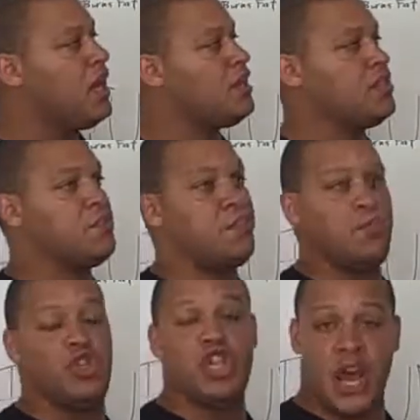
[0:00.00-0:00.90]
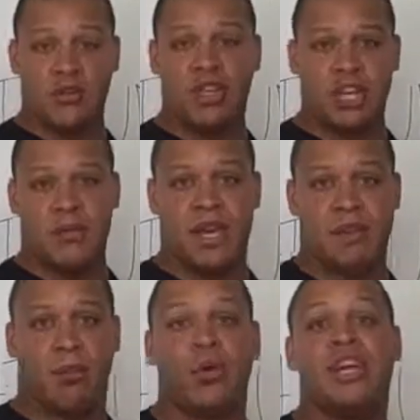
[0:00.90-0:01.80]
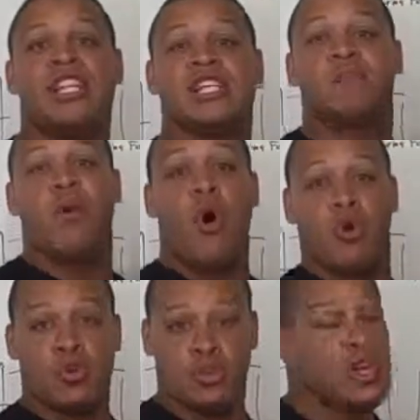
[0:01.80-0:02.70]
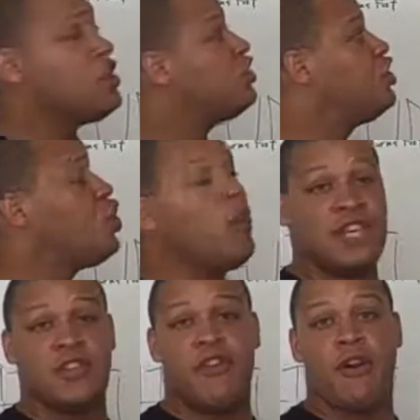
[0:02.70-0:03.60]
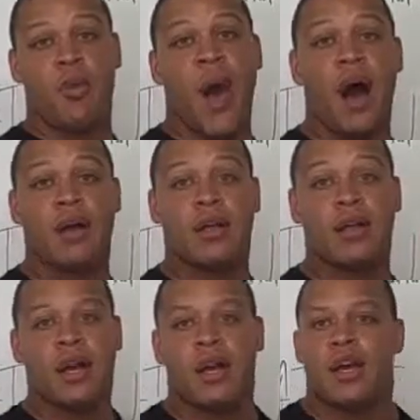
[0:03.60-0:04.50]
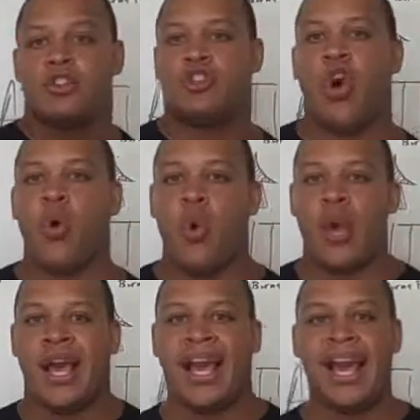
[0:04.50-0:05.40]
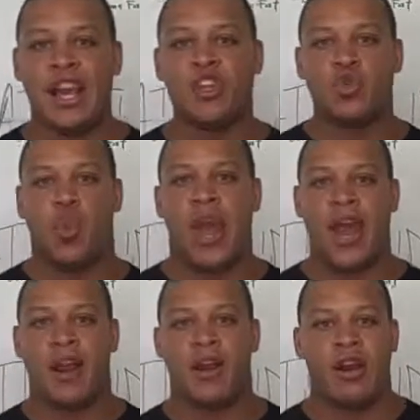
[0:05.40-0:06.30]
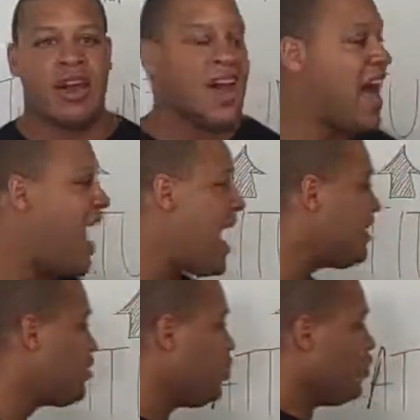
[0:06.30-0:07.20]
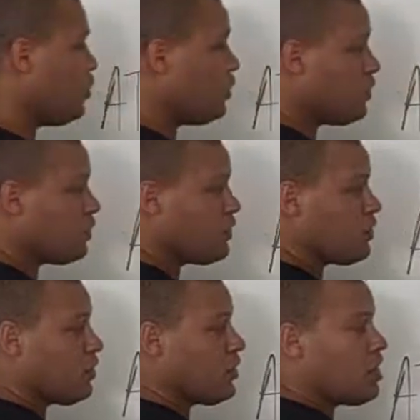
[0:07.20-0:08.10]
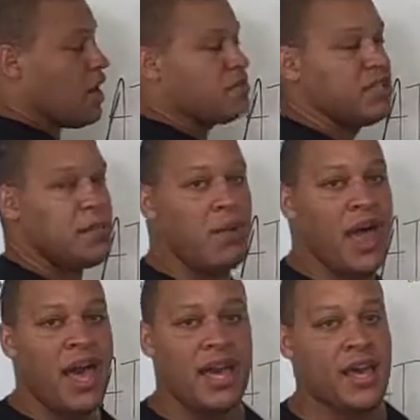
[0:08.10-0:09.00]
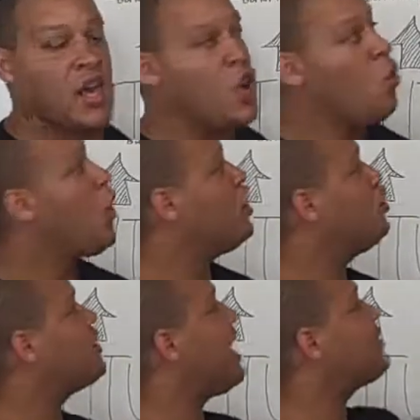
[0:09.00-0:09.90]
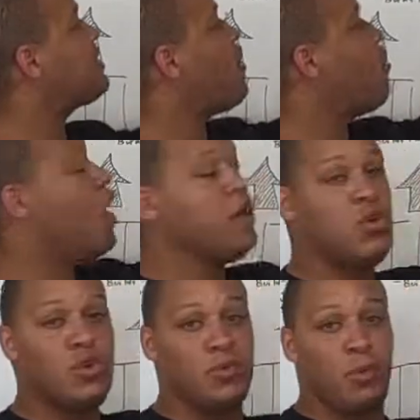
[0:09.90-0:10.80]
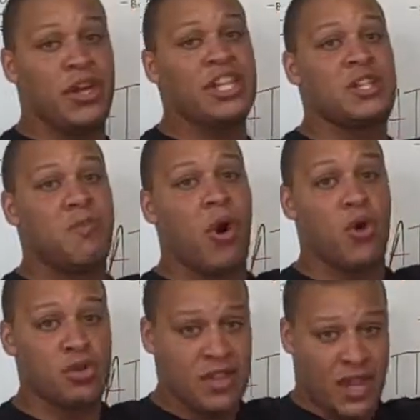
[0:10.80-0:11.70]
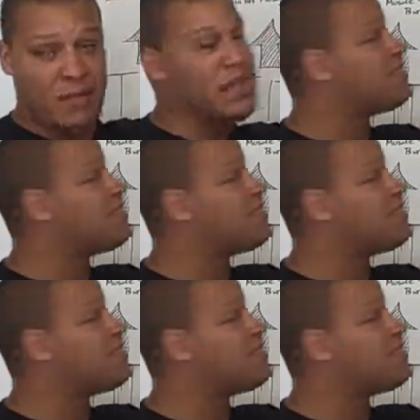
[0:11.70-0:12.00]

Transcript: is generally going to be predisposed to doing this very well. So here's where attitude comes into play. When you take someone who's predisposed, like